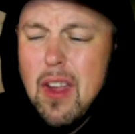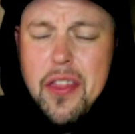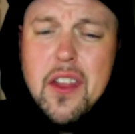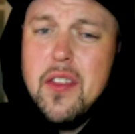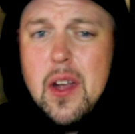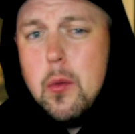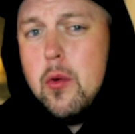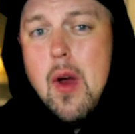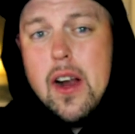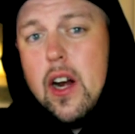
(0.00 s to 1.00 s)
I think they
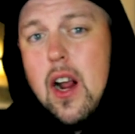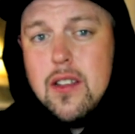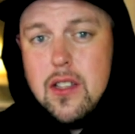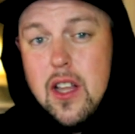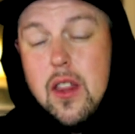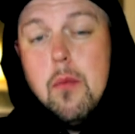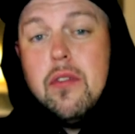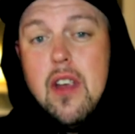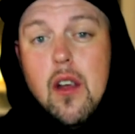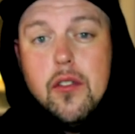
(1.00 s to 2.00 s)
would recognize it in
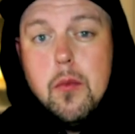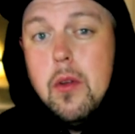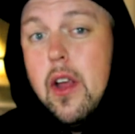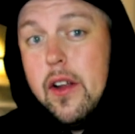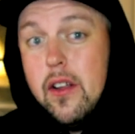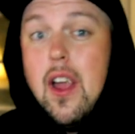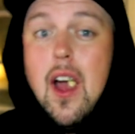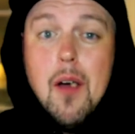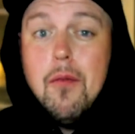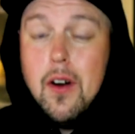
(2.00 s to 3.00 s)
themselves to be like,
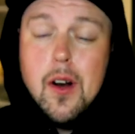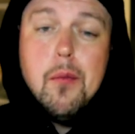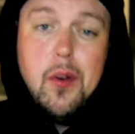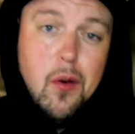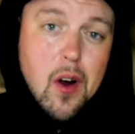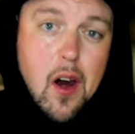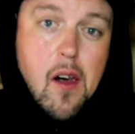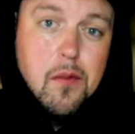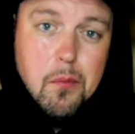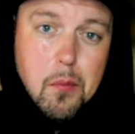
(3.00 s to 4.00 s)
yeah, I'm fucked up too, kind of.